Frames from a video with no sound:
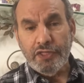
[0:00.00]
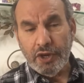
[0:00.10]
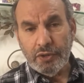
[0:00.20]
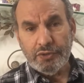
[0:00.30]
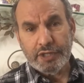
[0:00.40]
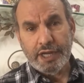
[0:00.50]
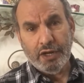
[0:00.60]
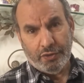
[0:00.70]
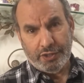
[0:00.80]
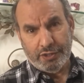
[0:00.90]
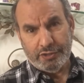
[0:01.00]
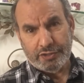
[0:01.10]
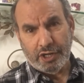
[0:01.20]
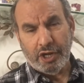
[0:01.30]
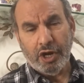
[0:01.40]
Those
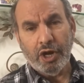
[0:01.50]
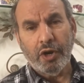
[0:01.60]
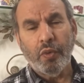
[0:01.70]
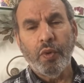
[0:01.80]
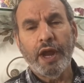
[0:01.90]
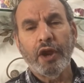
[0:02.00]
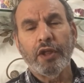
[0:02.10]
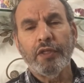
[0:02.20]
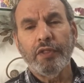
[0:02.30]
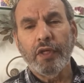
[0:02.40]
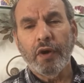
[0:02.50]
areas are where